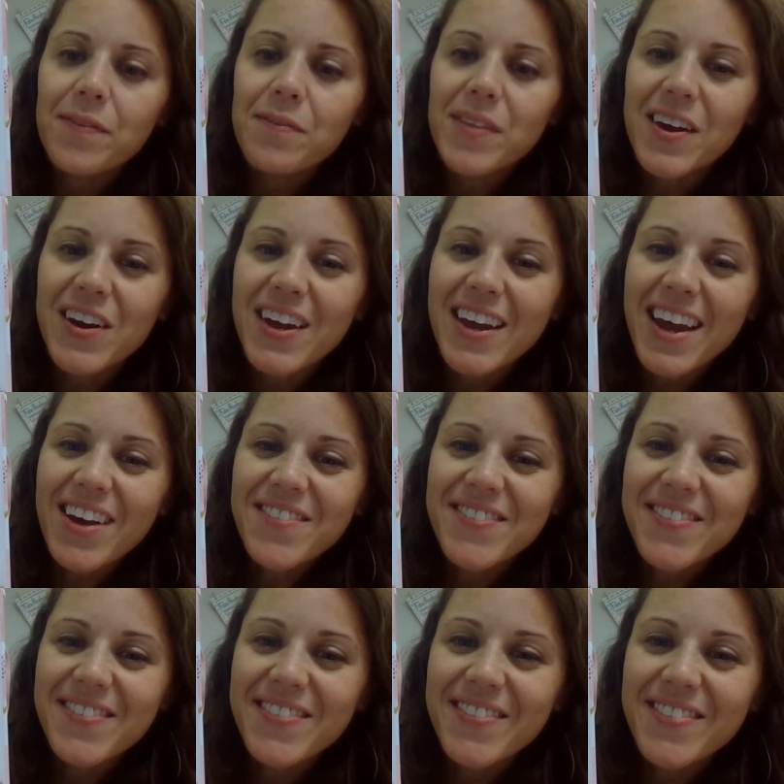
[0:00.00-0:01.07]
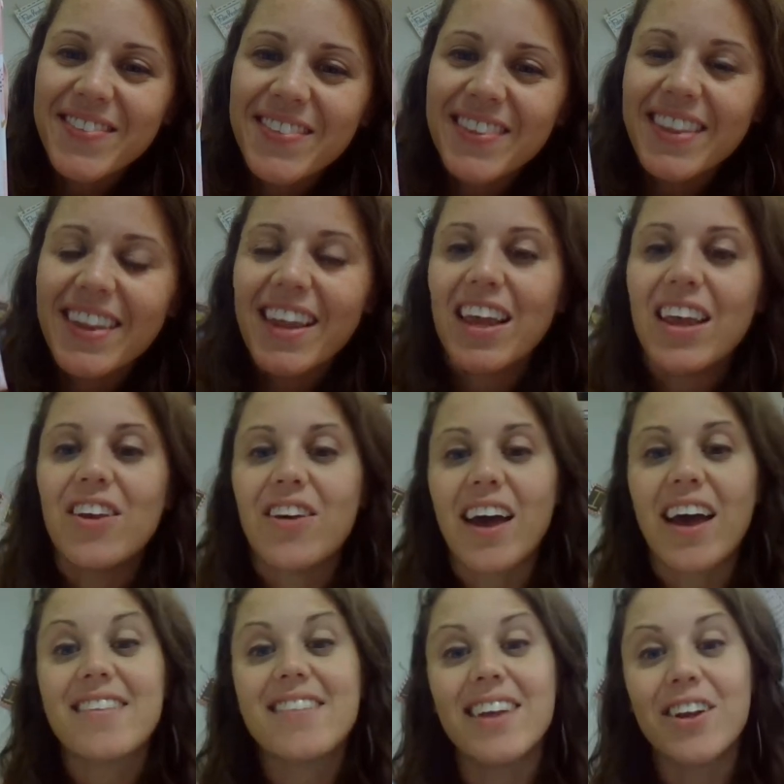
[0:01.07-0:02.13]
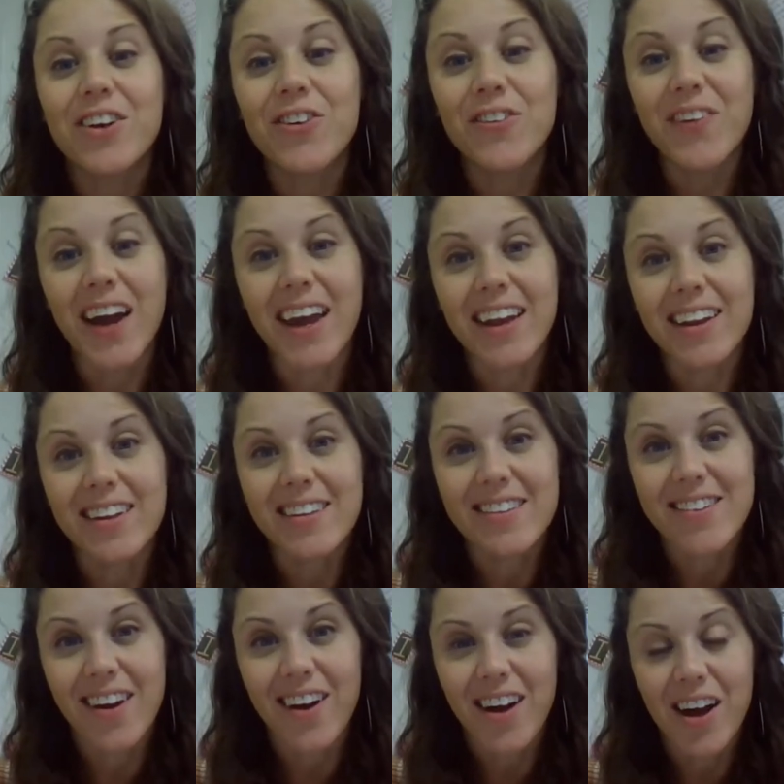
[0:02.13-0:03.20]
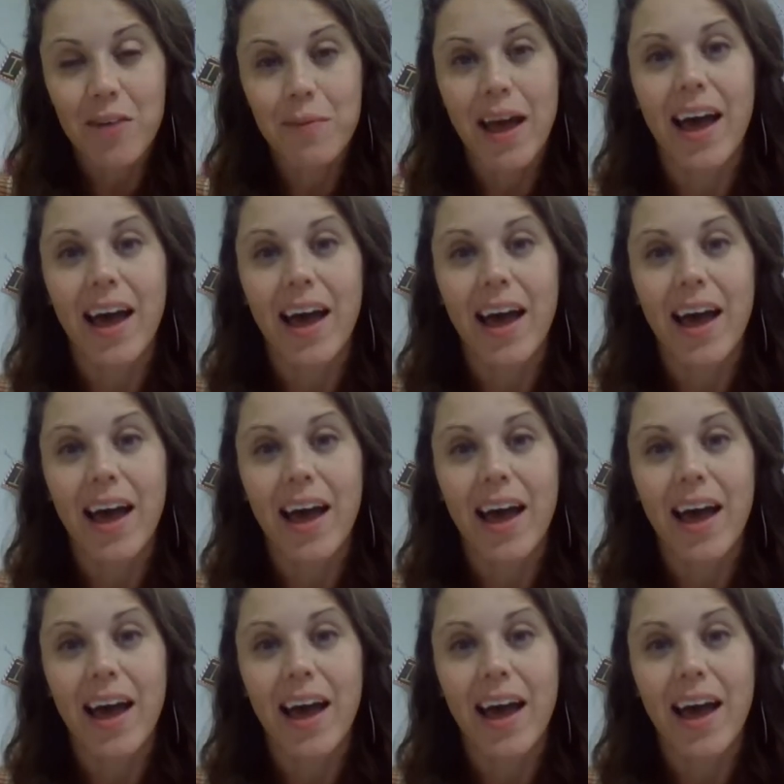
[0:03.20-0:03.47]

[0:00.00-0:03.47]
There you go. You guys did a great job.